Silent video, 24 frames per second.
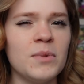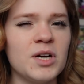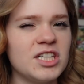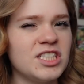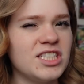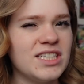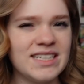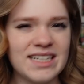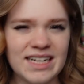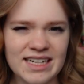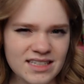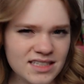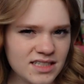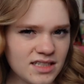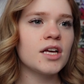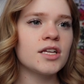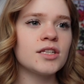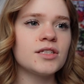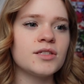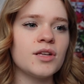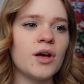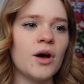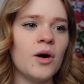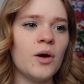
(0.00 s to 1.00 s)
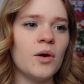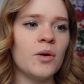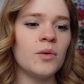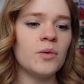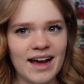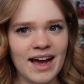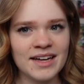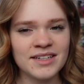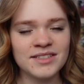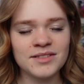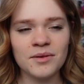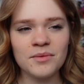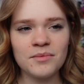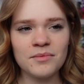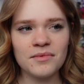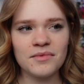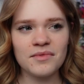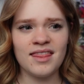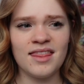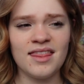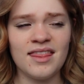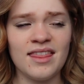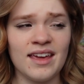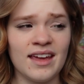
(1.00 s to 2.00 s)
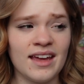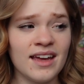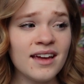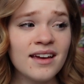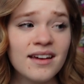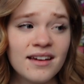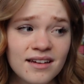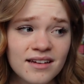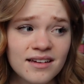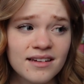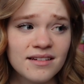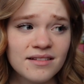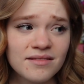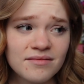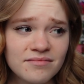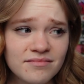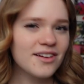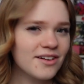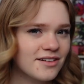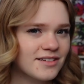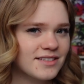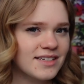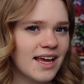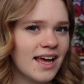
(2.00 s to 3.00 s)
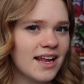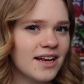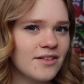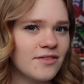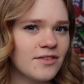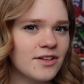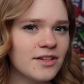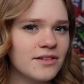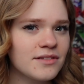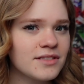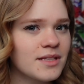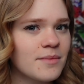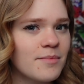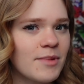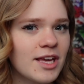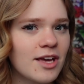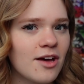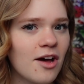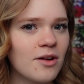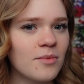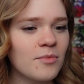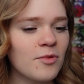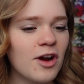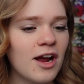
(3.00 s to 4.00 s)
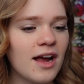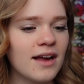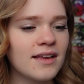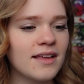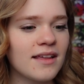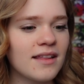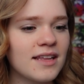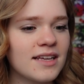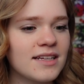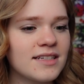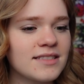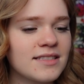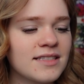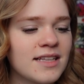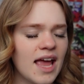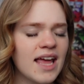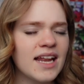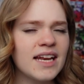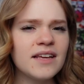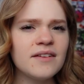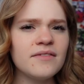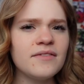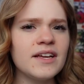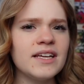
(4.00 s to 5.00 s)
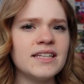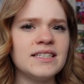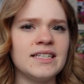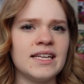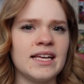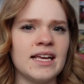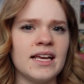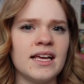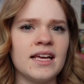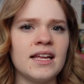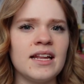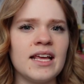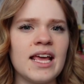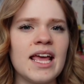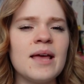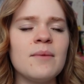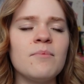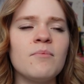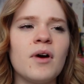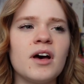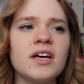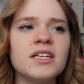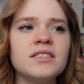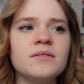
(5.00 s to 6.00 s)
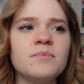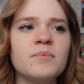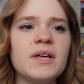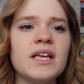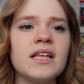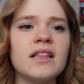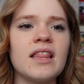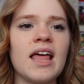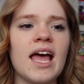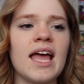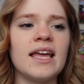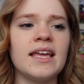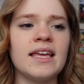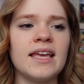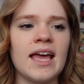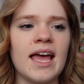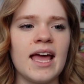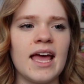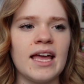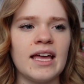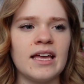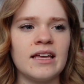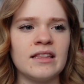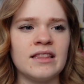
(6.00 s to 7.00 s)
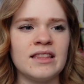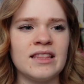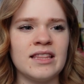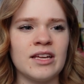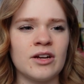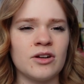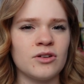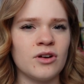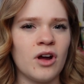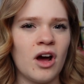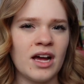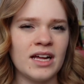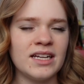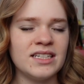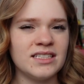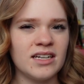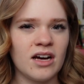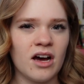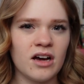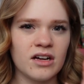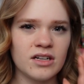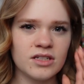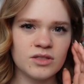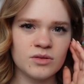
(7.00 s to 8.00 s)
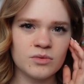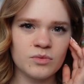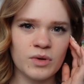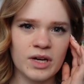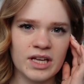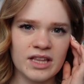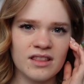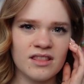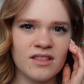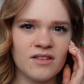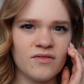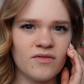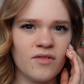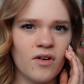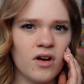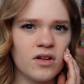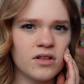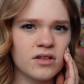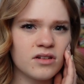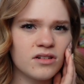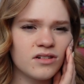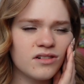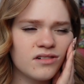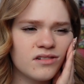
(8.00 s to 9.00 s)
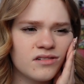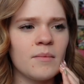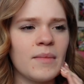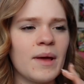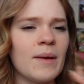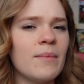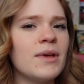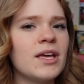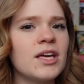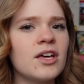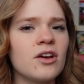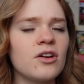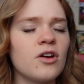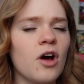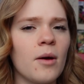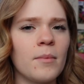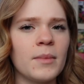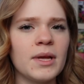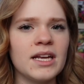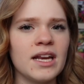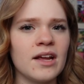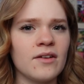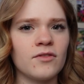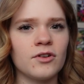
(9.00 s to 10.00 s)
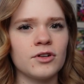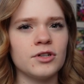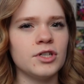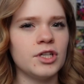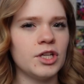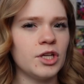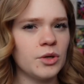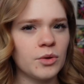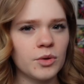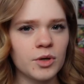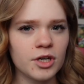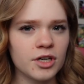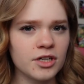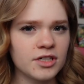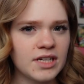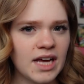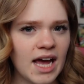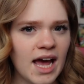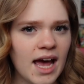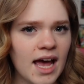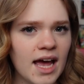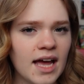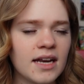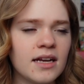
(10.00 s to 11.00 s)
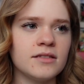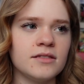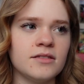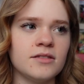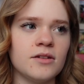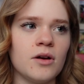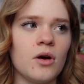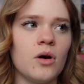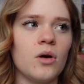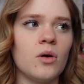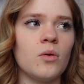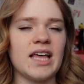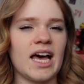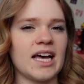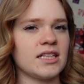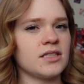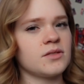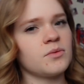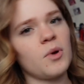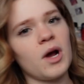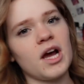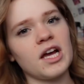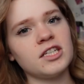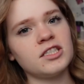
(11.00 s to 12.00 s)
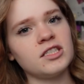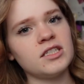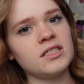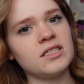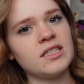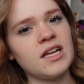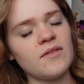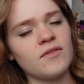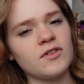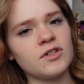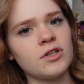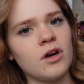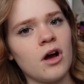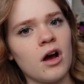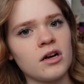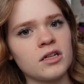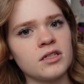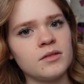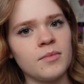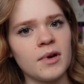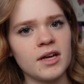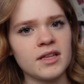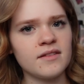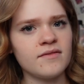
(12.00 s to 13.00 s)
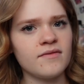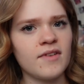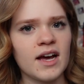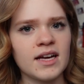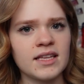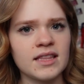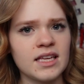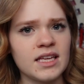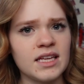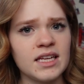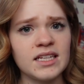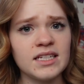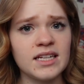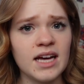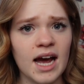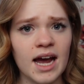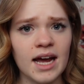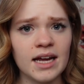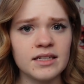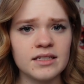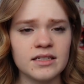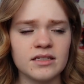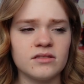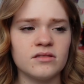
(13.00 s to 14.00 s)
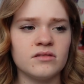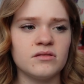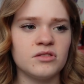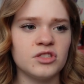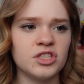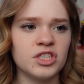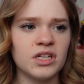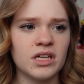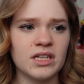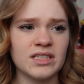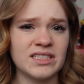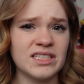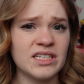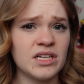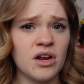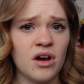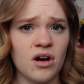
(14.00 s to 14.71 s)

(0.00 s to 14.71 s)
but she didn't. So I don't think her dad ever used the peacock miraculous. And if he did, it must be like they're not in touch with the father. Maybe Kagami never knew her dad, so that's why she's never talked about the fact that he died, because she doesn't